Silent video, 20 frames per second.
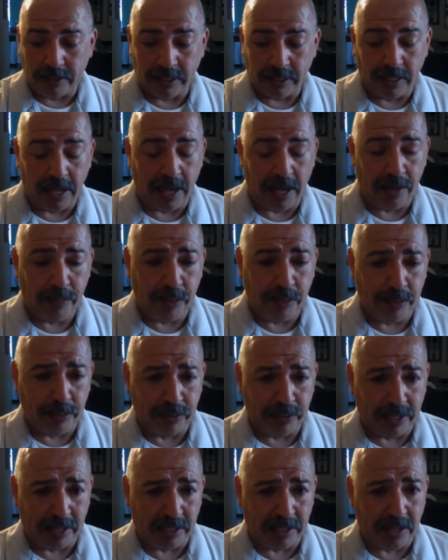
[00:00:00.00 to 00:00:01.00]
There's a lot of
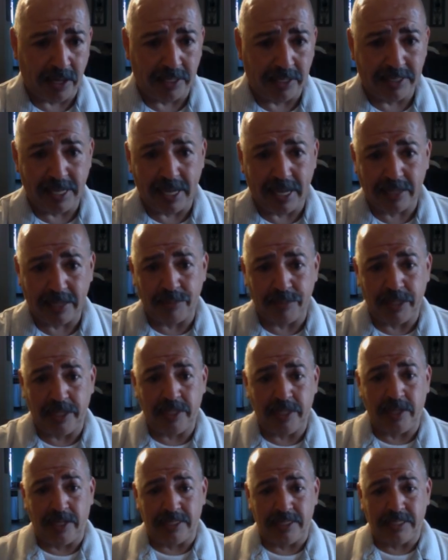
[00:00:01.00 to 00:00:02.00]
people that contact
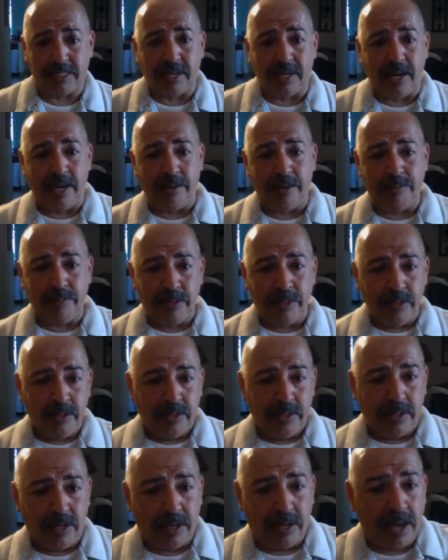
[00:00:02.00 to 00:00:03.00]
me on Skype,
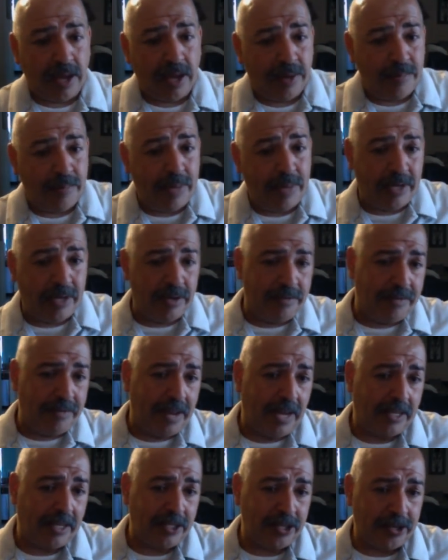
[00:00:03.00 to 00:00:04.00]
a lot of
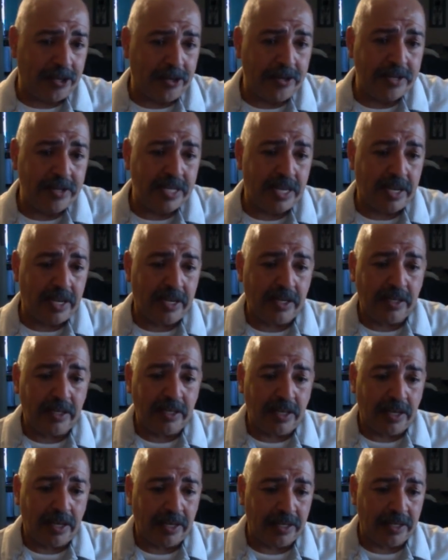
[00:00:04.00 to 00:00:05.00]
manufacturers
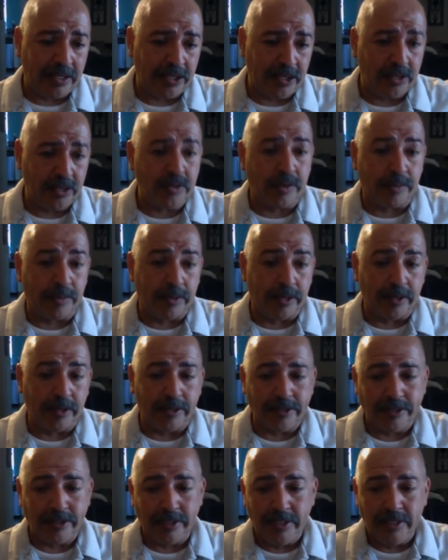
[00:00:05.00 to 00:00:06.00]
and
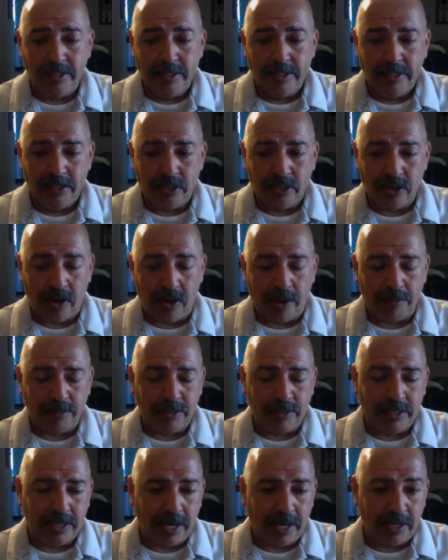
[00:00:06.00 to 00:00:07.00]
distributors. So
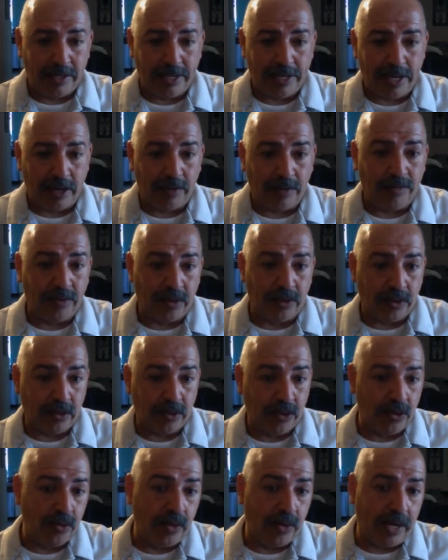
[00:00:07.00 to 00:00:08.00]
I'm kind of
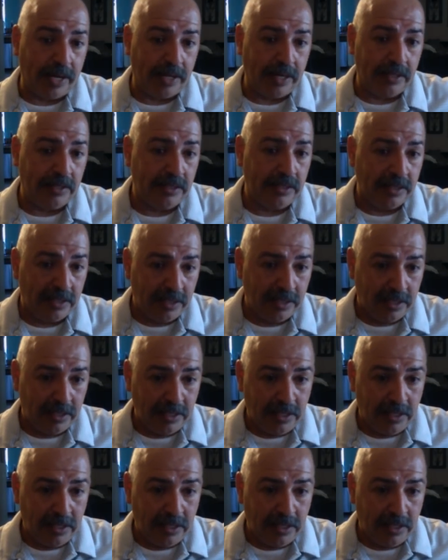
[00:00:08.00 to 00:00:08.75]
careful of who I